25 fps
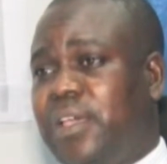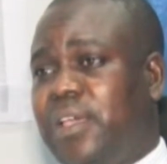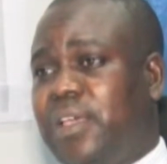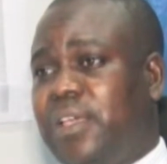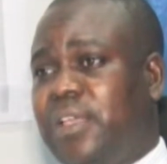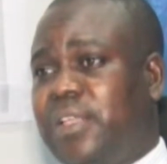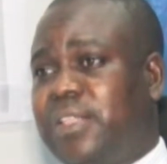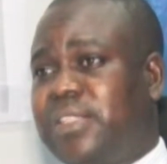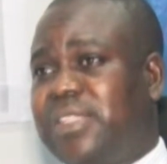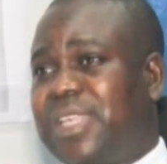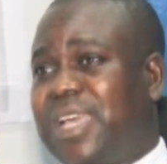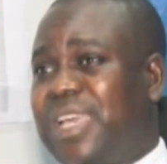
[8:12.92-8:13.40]

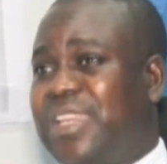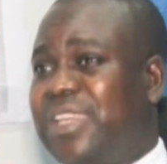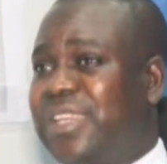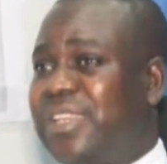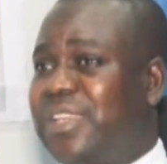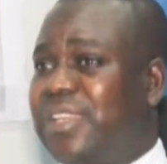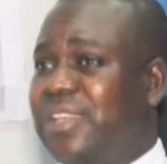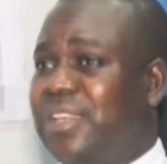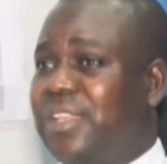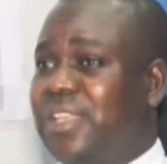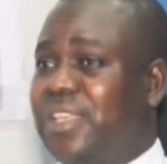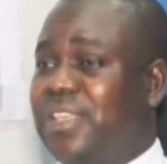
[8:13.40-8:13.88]
It's
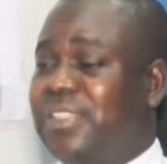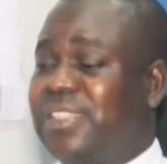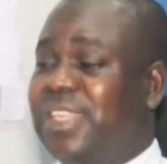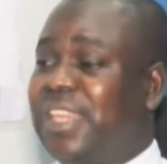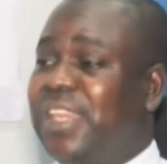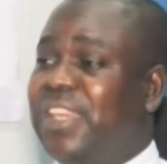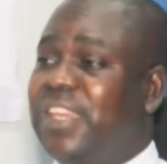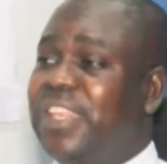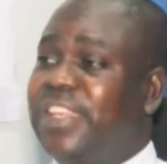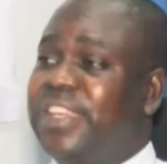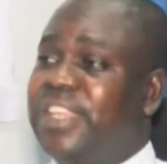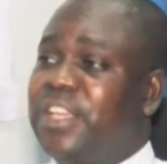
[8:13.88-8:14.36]
a
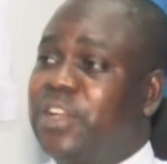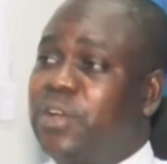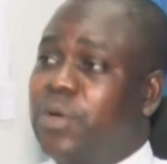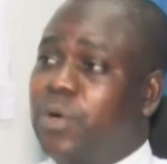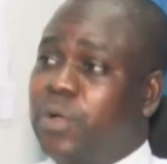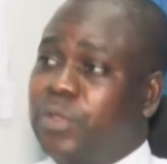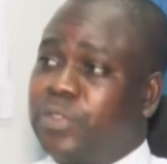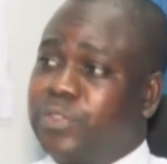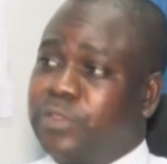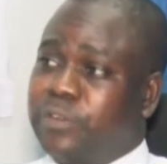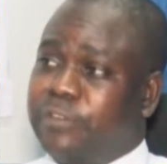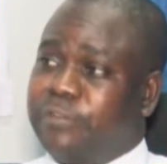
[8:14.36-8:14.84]
leading
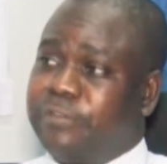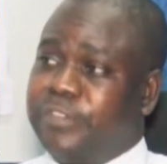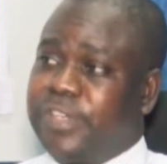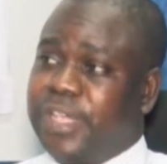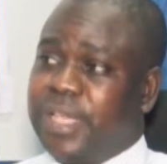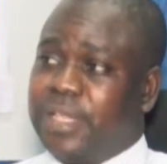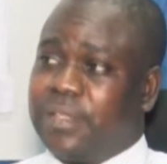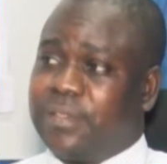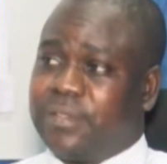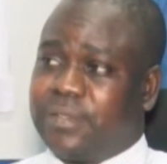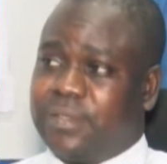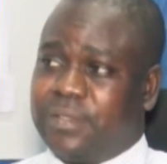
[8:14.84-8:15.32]
cause of
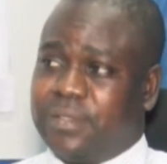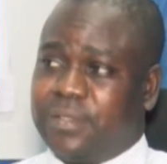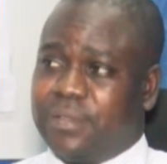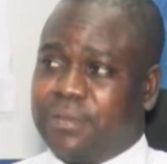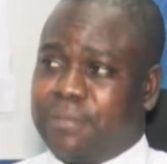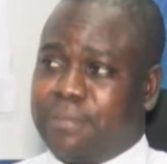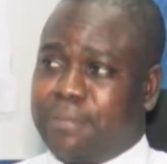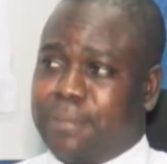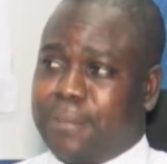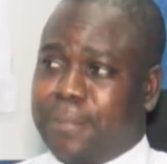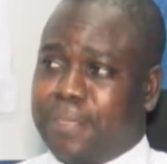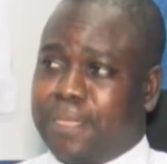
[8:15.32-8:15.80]
death
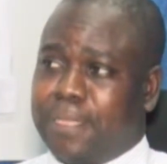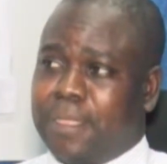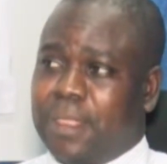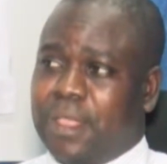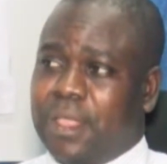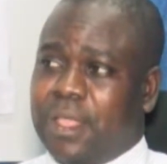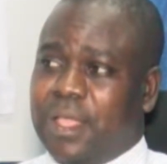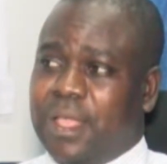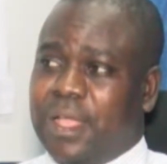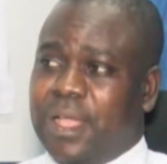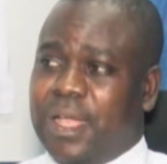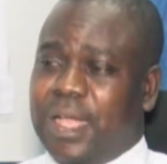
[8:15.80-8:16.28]

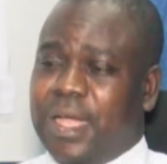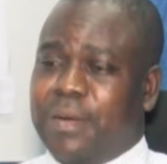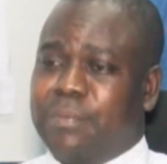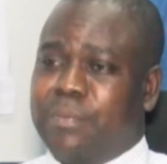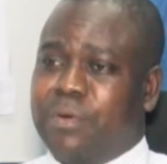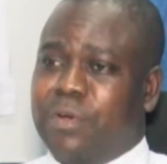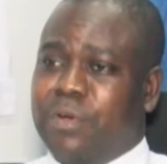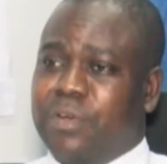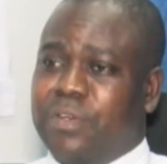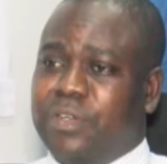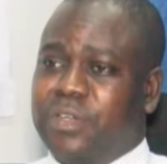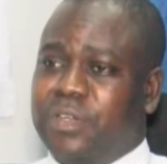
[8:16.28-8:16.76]

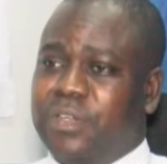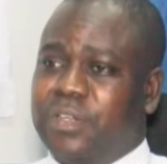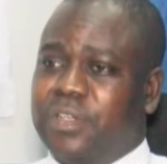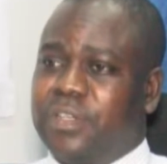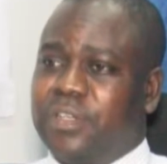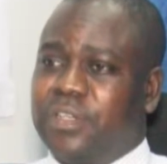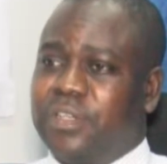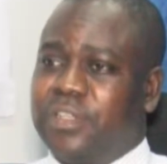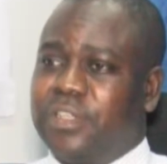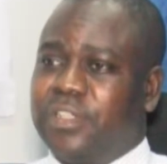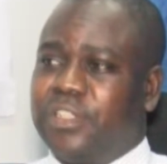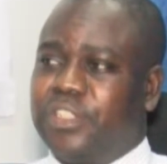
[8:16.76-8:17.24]
among
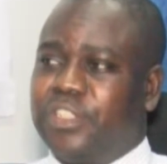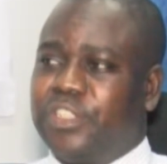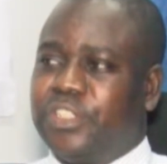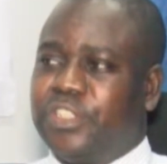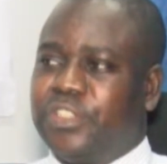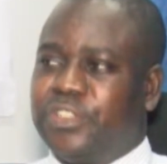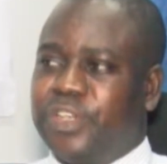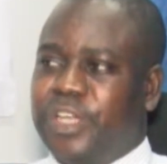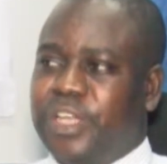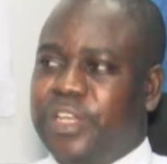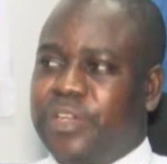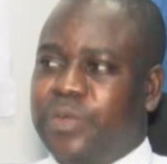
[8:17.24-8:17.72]

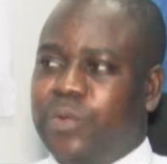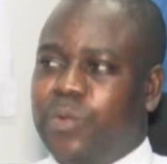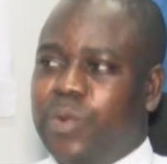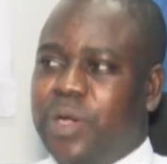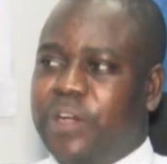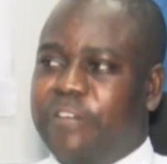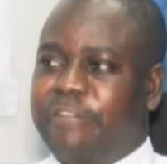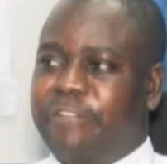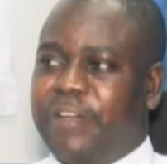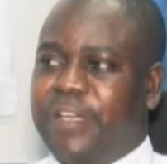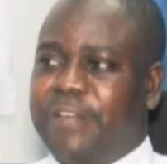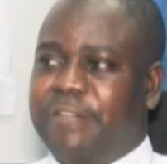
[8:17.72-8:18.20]
children who
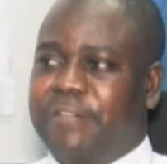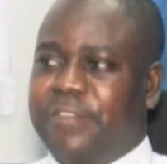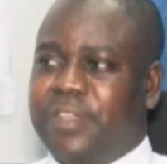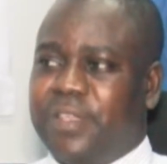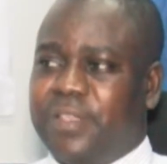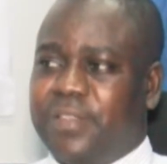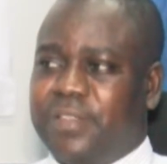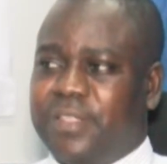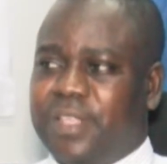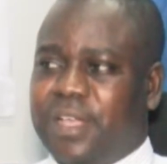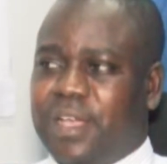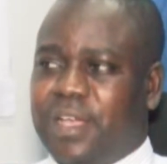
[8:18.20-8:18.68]
are 5
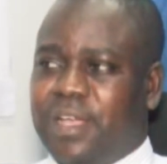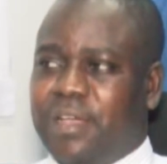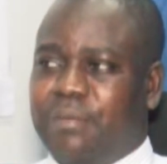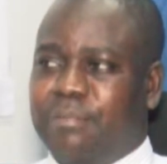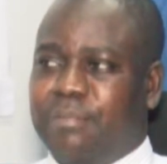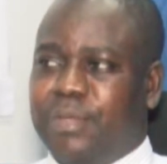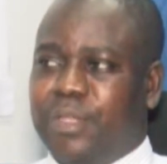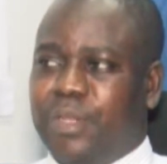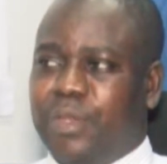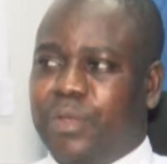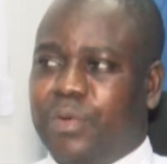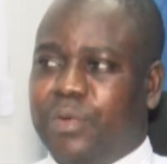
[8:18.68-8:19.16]
years and
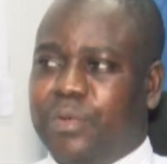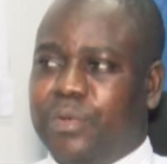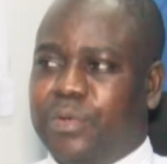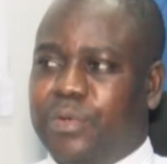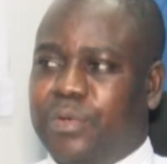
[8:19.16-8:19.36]
below.